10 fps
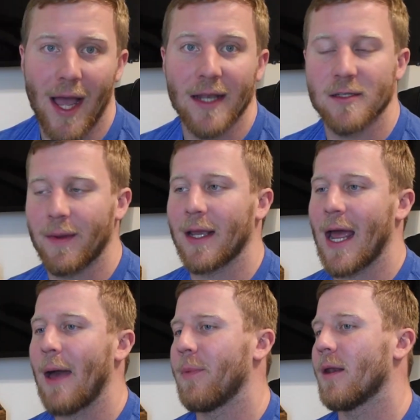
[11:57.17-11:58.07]
at to make it
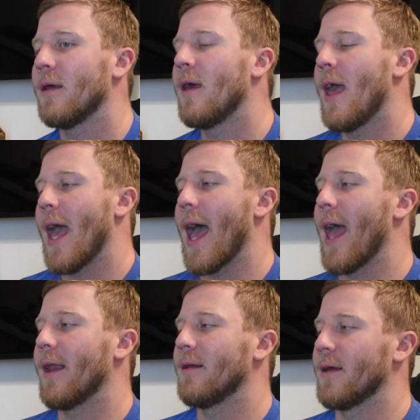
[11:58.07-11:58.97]
happen.
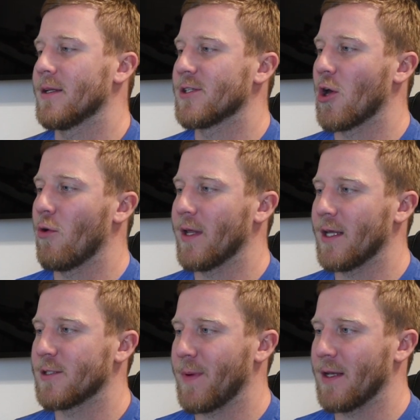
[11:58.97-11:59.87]
And so
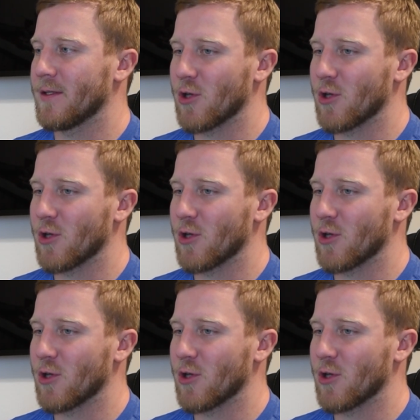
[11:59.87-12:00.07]
it's been